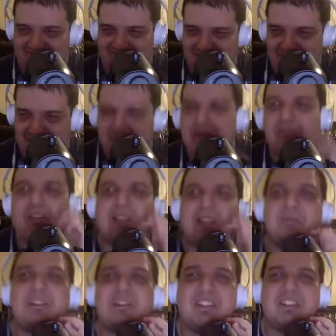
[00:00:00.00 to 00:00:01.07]
Meanwhile, let
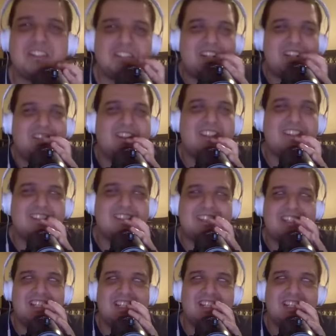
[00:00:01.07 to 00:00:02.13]
me talk. So here's the
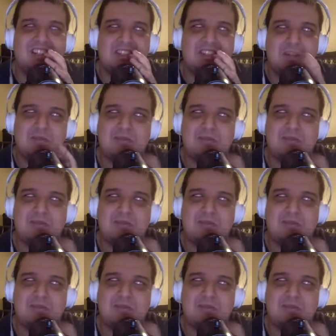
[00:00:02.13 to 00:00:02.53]
thing, ladies and gentlemen.